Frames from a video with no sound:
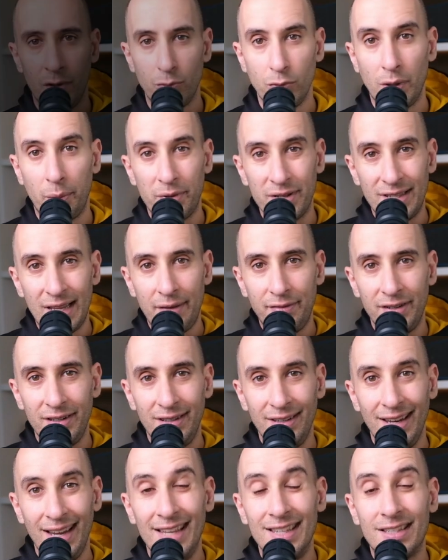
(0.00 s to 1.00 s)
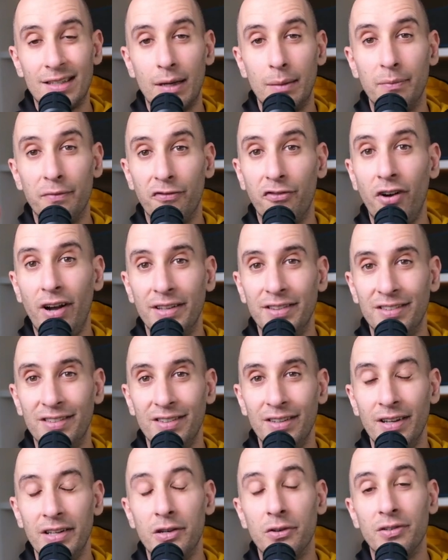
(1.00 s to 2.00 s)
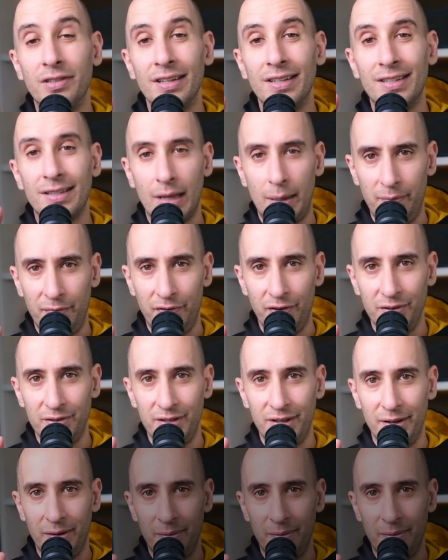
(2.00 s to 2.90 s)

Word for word: Rule number 7 is confront your discomfort.